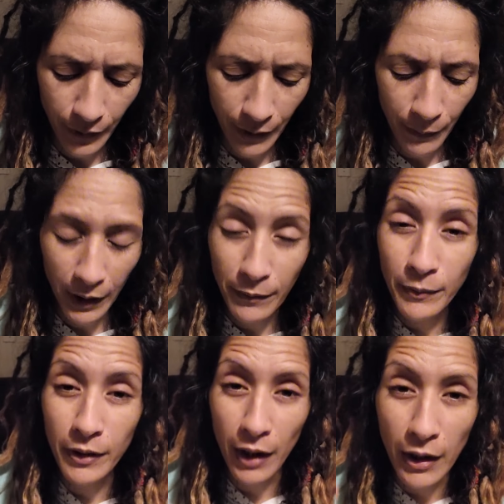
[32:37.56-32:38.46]
Amen.
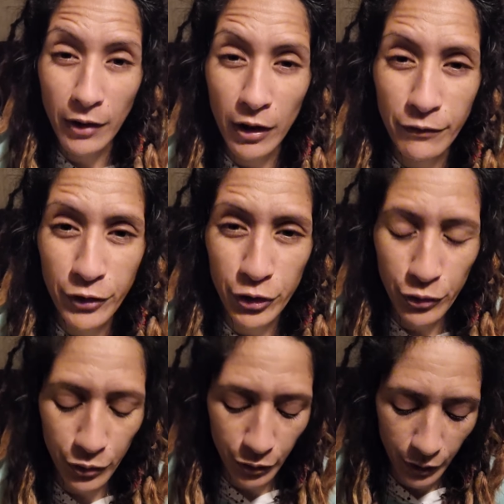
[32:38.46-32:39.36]
God loves
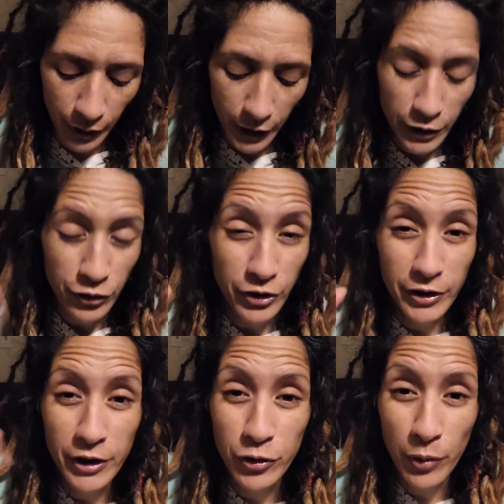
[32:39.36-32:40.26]
you.
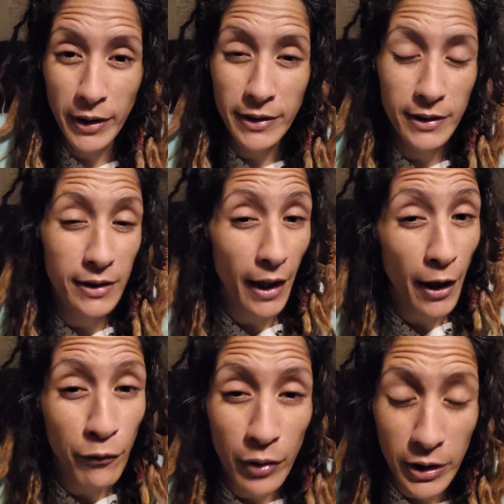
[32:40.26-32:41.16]
Jesus Christ is the
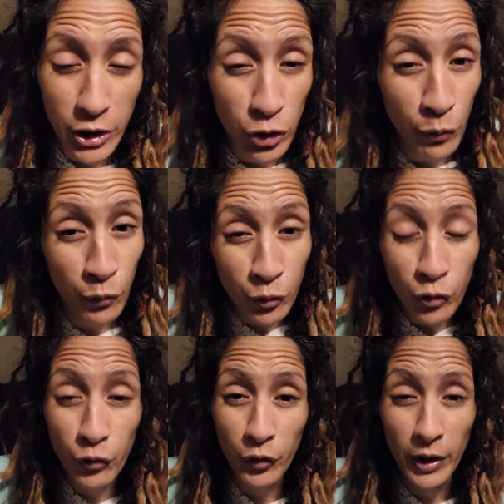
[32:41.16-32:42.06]
evidence and the
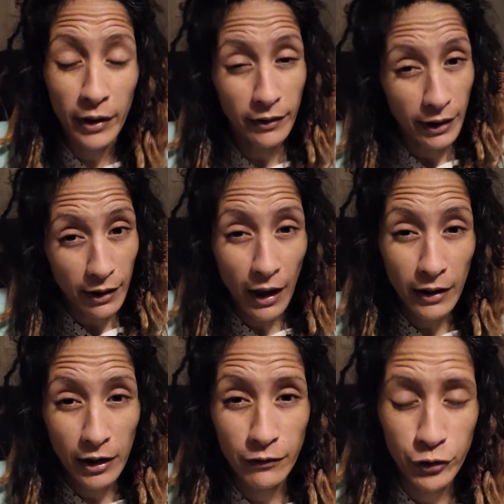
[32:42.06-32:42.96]
proof that God
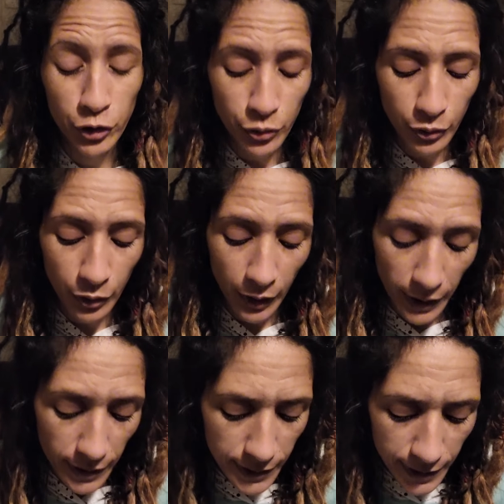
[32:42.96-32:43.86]
loves you.
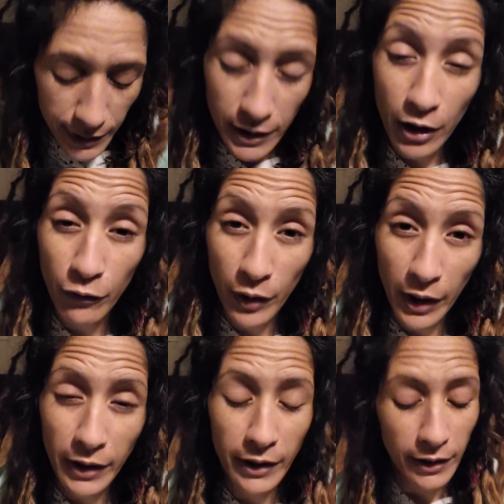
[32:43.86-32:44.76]
He is the Son of
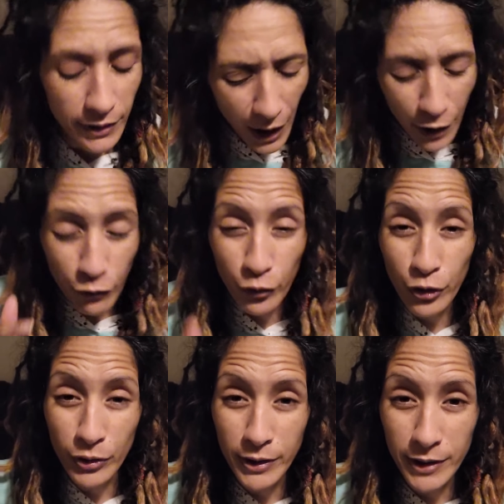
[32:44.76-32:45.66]
God and He died for
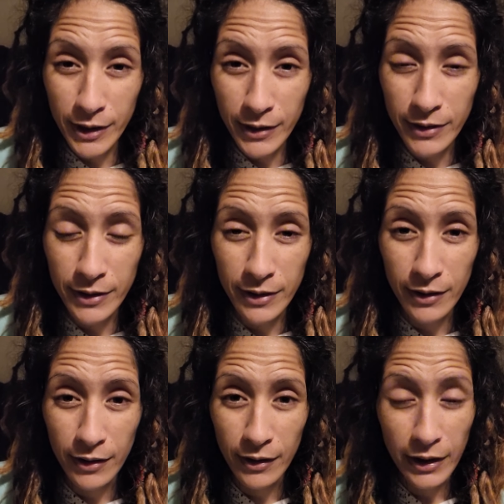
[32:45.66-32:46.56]
your sins.
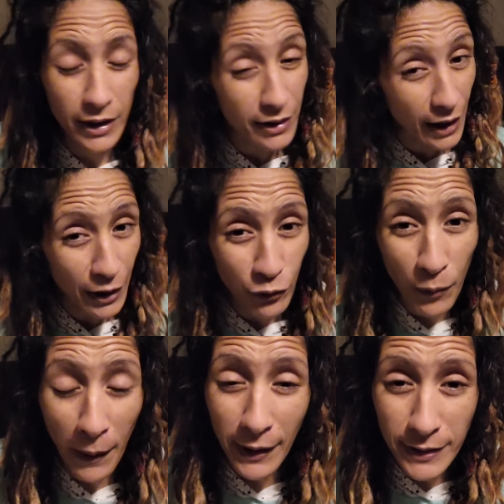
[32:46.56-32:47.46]
He died for
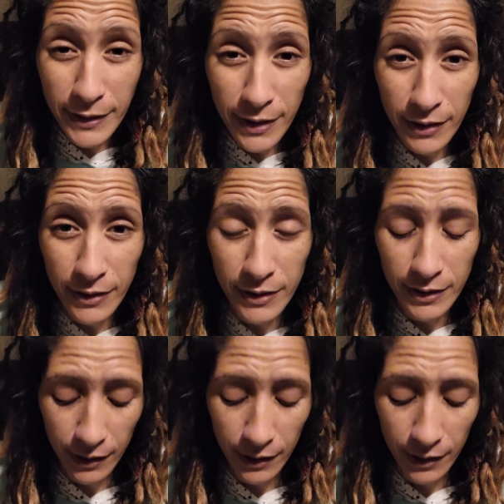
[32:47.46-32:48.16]
my sins.